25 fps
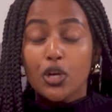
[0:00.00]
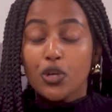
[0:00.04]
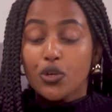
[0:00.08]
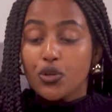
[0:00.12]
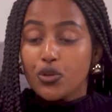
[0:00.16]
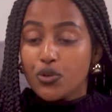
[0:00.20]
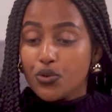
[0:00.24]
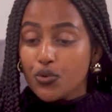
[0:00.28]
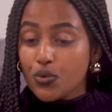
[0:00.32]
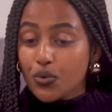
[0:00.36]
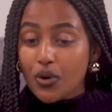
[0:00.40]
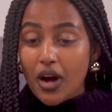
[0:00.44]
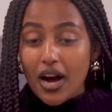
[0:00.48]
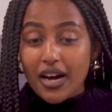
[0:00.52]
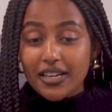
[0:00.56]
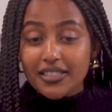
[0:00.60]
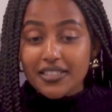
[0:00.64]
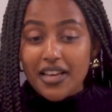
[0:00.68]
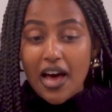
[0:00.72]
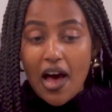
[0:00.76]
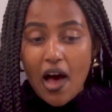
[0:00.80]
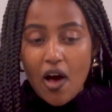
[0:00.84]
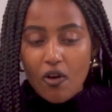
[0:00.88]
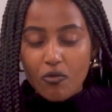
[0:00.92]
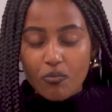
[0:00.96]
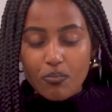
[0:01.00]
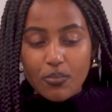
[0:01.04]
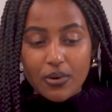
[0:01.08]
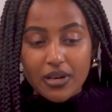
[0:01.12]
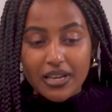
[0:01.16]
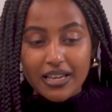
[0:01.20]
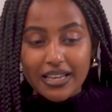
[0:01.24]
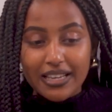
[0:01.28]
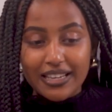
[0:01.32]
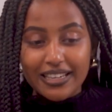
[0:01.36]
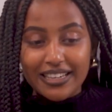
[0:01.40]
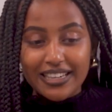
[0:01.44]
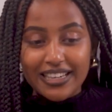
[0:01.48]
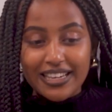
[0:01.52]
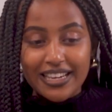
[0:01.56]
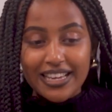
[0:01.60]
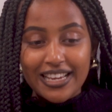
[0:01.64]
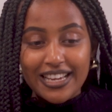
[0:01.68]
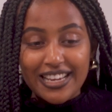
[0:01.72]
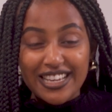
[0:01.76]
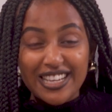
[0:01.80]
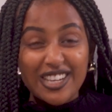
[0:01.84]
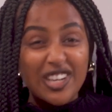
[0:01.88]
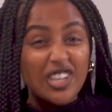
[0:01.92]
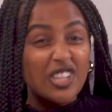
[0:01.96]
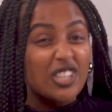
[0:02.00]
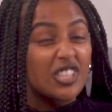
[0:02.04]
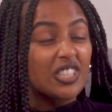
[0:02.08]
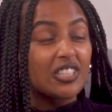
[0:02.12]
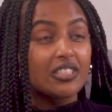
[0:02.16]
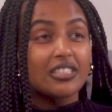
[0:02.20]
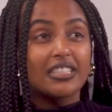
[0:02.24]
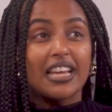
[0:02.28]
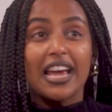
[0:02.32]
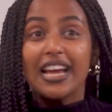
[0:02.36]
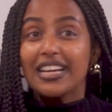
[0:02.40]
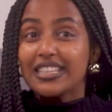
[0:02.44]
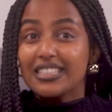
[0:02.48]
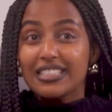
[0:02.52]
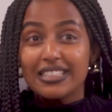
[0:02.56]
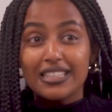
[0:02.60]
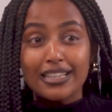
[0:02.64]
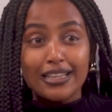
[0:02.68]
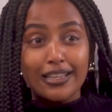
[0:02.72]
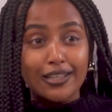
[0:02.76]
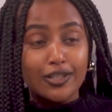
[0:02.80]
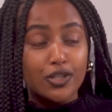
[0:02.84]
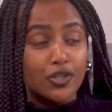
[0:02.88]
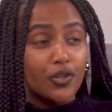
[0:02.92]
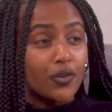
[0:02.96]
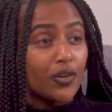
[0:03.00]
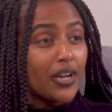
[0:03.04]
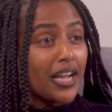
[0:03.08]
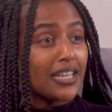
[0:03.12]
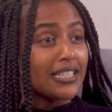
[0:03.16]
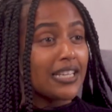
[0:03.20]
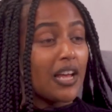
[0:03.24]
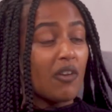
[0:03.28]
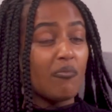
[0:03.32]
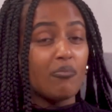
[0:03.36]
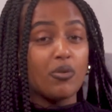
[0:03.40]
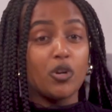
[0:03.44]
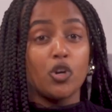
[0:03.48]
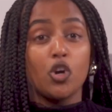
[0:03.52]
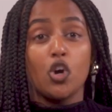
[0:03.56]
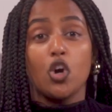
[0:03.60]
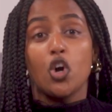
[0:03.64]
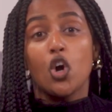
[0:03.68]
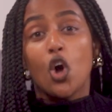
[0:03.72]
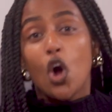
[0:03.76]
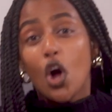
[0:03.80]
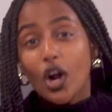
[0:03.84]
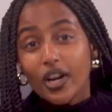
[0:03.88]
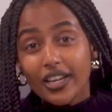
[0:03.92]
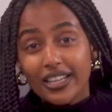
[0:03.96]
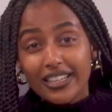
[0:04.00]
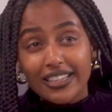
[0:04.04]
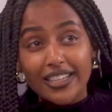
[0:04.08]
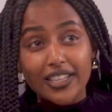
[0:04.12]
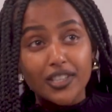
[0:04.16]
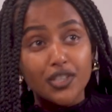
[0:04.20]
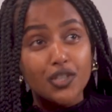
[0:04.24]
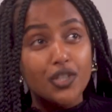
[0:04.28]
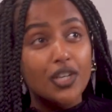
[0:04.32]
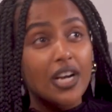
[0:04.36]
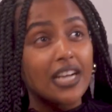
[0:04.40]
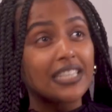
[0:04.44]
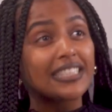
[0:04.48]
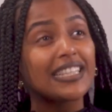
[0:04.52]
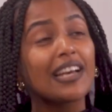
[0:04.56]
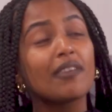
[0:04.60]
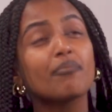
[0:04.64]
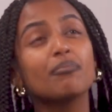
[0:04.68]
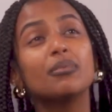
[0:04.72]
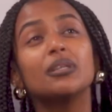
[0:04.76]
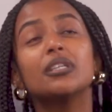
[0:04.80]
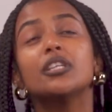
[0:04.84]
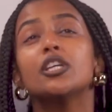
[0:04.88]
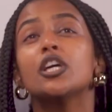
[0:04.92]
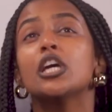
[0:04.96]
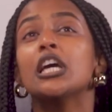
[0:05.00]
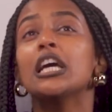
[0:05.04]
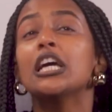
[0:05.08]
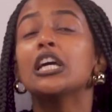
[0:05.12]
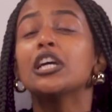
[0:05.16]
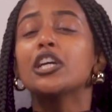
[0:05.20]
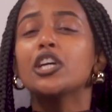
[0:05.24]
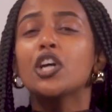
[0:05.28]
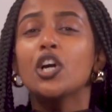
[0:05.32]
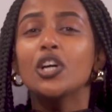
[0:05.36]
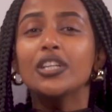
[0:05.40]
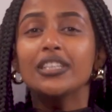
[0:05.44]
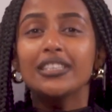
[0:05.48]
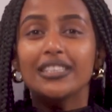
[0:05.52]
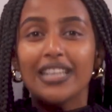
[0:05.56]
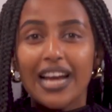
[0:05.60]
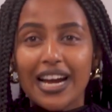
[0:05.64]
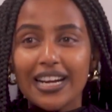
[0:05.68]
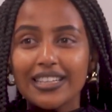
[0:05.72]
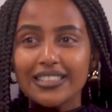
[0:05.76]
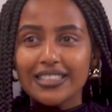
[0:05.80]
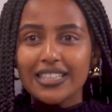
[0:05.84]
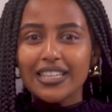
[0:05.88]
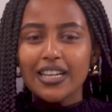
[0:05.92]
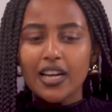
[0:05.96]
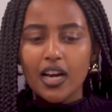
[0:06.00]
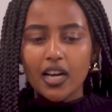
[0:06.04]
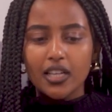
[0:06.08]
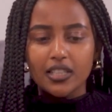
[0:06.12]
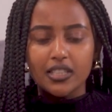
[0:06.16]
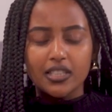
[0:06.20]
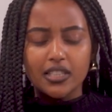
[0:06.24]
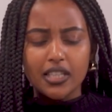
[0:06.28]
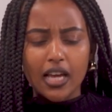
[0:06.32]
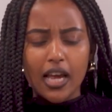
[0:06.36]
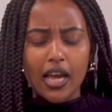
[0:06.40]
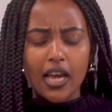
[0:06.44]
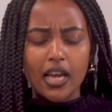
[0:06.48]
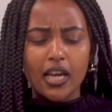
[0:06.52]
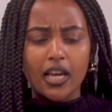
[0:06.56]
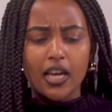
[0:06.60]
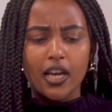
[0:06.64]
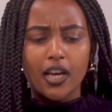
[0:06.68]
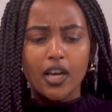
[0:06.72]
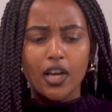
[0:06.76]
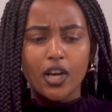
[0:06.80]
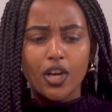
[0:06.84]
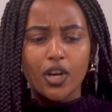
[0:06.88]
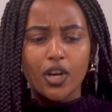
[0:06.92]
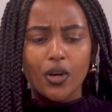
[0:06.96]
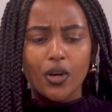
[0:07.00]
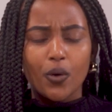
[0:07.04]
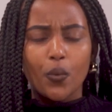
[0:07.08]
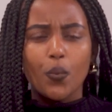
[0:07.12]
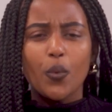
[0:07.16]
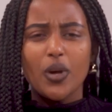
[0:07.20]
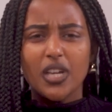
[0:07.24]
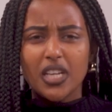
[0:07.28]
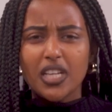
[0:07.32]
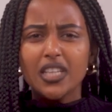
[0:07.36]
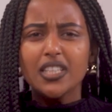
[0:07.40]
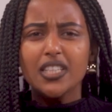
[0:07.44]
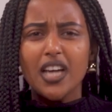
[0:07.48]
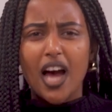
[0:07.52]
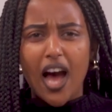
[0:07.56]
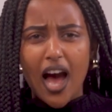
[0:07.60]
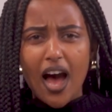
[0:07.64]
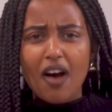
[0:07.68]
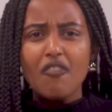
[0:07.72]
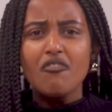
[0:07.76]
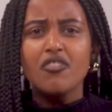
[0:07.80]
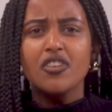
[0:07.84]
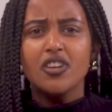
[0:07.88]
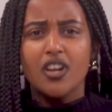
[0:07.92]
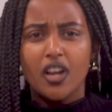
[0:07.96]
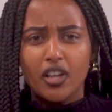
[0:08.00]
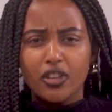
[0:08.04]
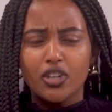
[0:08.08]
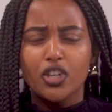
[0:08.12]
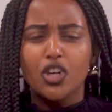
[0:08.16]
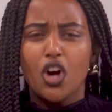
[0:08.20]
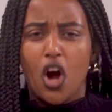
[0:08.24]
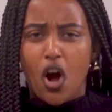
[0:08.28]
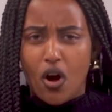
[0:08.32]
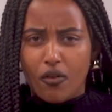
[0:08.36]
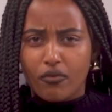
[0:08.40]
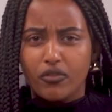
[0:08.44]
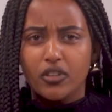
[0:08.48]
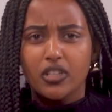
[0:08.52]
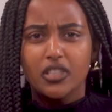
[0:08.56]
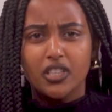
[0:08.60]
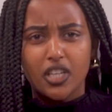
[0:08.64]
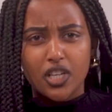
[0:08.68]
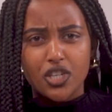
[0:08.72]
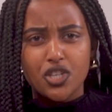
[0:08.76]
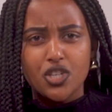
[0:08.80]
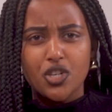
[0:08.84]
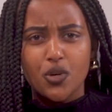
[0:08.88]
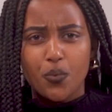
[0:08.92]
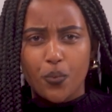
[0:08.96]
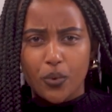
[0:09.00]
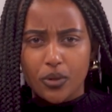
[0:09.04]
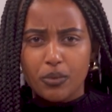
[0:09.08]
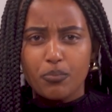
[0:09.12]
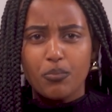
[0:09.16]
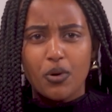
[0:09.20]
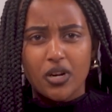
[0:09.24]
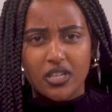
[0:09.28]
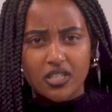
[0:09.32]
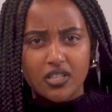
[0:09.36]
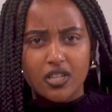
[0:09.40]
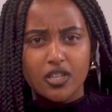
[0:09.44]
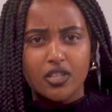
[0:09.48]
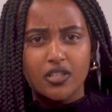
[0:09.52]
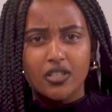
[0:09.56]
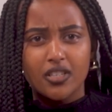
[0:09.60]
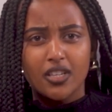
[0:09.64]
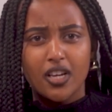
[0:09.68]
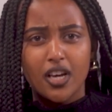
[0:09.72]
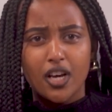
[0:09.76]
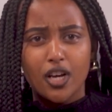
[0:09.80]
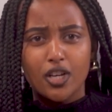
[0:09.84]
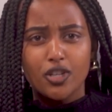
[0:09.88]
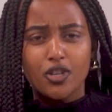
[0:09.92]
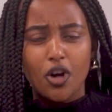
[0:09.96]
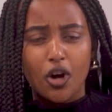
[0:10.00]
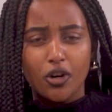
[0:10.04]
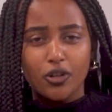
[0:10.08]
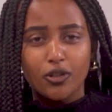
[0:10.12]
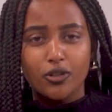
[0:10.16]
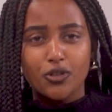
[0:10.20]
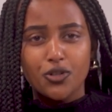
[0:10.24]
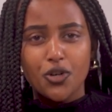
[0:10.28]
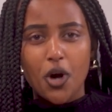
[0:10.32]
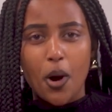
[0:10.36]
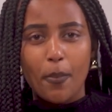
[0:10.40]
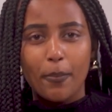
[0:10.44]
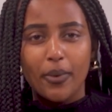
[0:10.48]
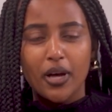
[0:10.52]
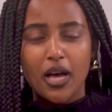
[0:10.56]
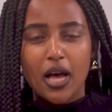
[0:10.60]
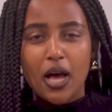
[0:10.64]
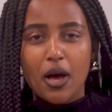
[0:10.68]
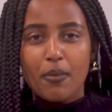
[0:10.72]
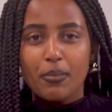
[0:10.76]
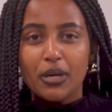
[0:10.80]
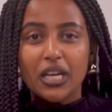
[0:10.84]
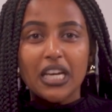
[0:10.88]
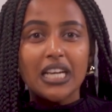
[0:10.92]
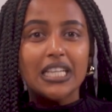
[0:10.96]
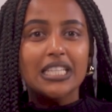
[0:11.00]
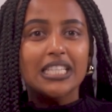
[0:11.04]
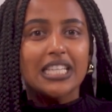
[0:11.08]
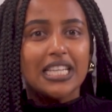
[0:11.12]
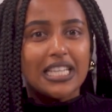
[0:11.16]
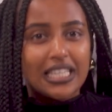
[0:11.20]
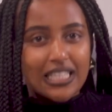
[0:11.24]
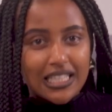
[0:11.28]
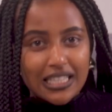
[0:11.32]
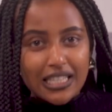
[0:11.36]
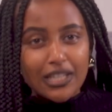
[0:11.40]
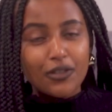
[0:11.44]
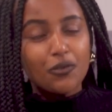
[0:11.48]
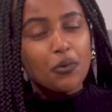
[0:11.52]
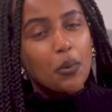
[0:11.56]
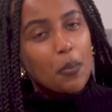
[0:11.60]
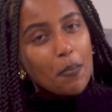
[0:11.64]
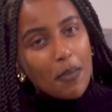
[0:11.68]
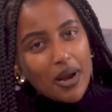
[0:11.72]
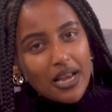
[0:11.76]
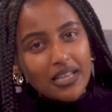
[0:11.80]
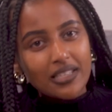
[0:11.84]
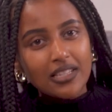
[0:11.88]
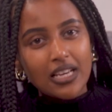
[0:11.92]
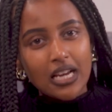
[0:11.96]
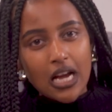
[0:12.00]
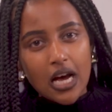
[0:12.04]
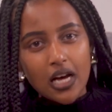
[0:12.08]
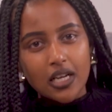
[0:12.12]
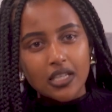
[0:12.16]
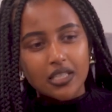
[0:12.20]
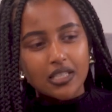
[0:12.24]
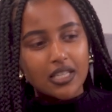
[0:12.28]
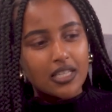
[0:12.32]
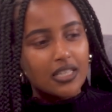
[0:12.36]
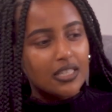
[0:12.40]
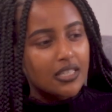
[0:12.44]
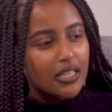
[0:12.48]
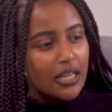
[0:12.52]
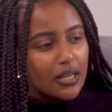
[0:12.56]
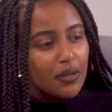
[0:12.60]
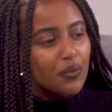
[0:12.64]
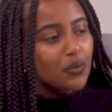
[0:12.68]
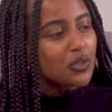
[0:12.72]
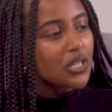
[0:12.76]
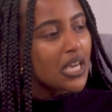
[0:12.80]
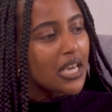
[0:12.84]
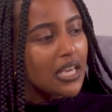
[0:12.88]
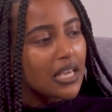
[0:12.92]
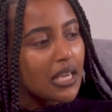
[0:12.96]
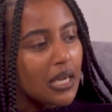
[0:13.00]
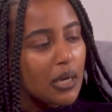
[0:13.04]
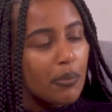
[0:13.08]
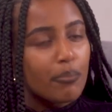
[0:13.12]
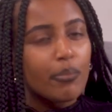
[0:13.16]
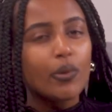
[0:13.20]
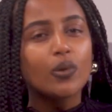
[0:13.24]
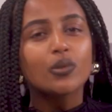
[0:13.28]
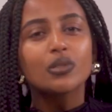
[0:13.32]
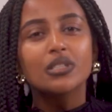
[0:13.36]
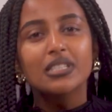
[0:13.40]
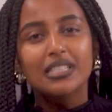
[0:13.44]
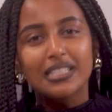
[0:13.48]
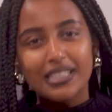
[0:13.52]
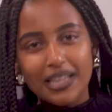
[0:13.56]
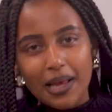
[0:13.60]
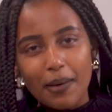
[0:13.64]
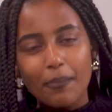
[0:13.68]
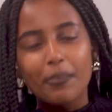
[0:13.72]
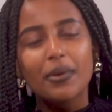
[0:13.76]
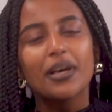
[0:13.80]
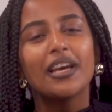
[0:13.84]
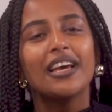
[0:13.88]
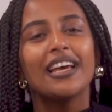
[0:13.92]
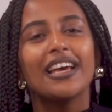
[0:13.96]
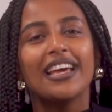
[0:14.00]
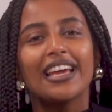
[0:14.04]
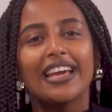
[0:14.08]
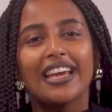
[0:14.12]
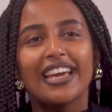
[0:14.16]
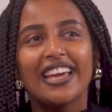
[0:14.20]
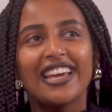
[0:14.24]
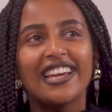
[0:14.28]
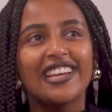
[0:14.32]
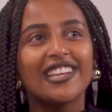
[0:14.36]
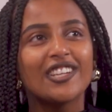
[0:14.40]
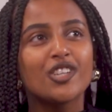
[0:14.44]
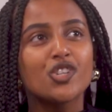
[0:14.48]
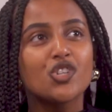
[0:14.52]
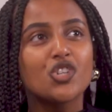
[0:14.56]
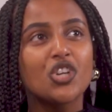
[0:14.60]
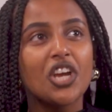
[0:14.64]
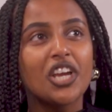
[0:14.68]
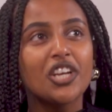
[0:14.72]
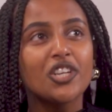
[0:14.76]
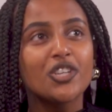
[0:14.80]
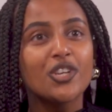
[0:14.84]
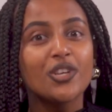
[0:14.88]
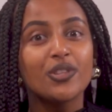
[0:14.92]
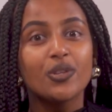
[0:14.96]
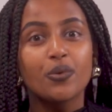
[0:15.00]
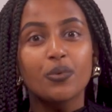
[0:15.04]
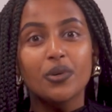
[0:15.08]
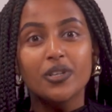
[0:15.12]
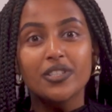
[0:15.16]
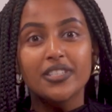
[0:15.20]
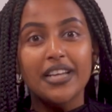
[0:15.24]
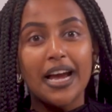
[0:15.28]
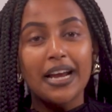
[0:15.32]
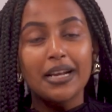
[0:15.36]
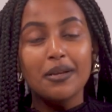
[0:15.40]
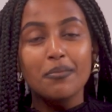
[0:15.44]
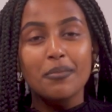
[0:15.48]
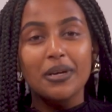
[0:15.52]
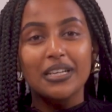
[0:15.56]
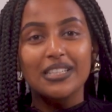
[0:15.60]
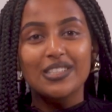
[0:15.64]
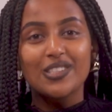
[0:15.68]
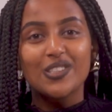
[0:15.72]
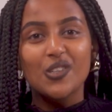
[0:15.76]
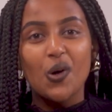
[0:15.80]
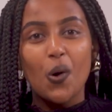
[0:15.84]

You guys have been texting us. You guys have been calling us. You guys have been contacting us saying, we need to have another conversation with President Donald Trump because he's still amazing us. He's still taking a bold step in changing the world dynamics.